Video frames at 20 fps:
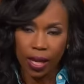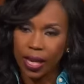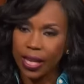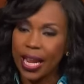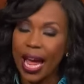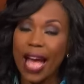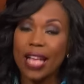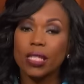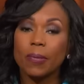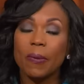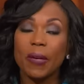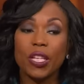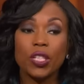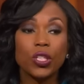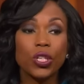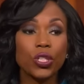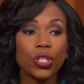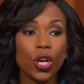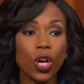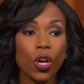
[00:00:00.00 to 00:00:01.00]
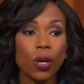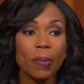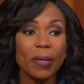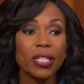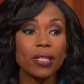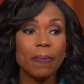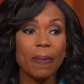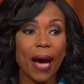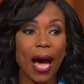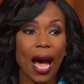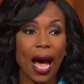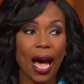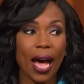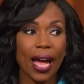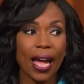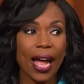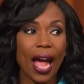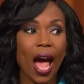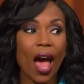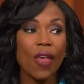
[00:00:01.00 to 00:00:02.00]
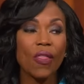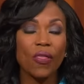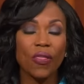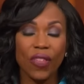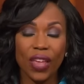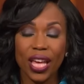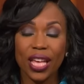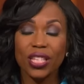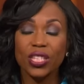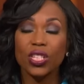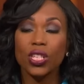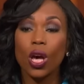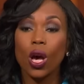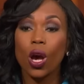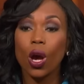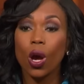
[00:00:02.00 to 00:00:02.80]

it has been determined by this